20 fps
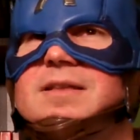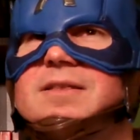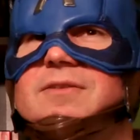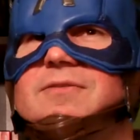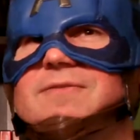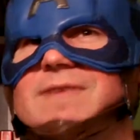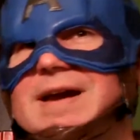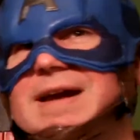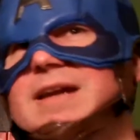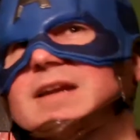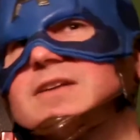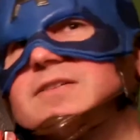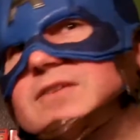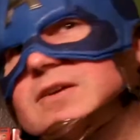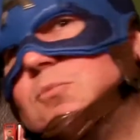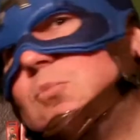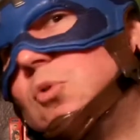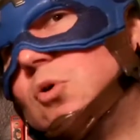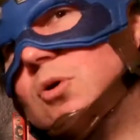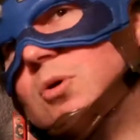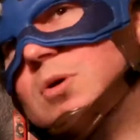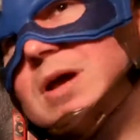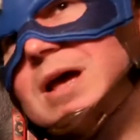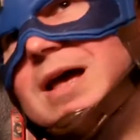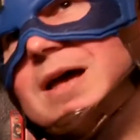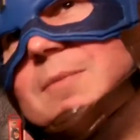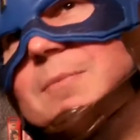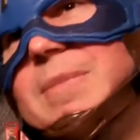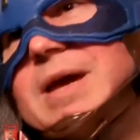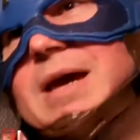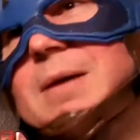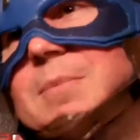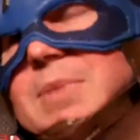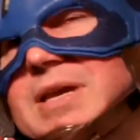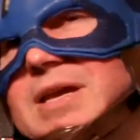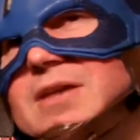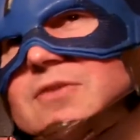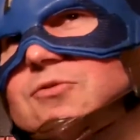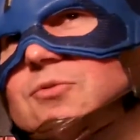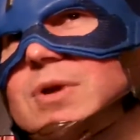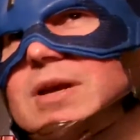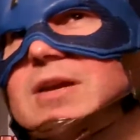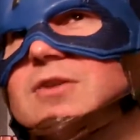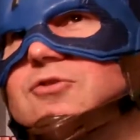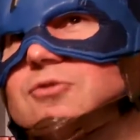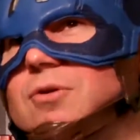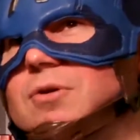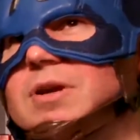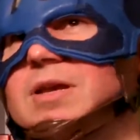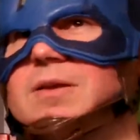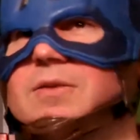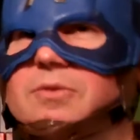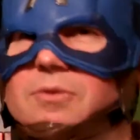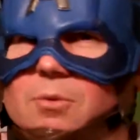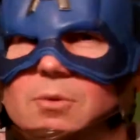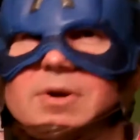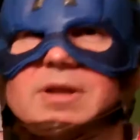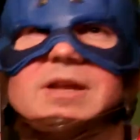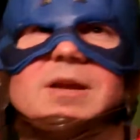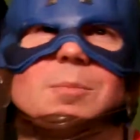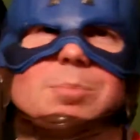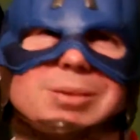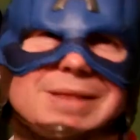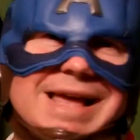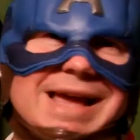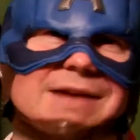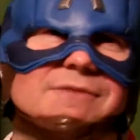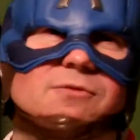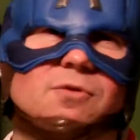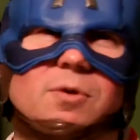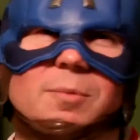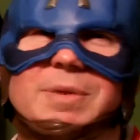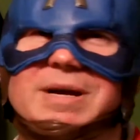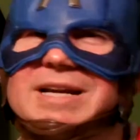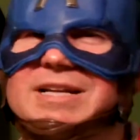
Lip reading: fighting is like Mortal Kombat, but yet trying to throw it in a platformer,